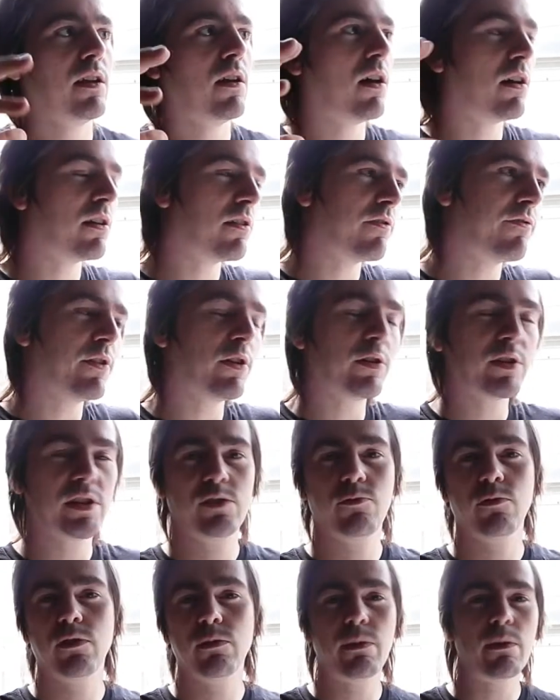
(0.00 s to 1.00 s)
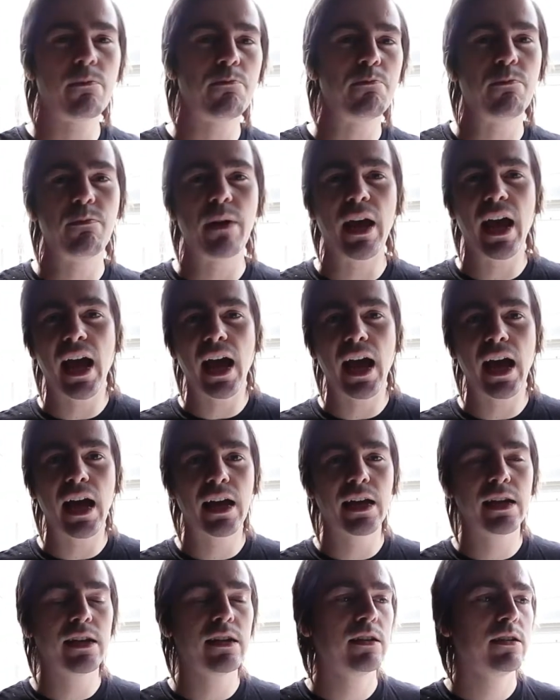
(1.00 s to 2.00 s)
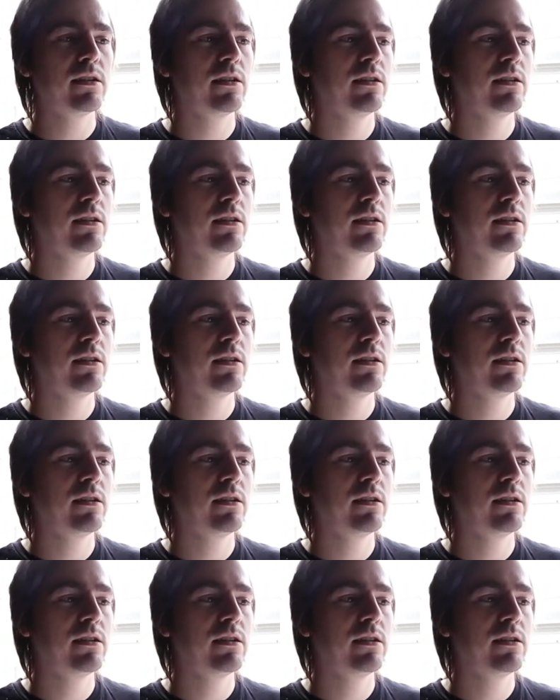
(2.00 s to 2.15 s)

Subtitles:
autofocus would have been bad.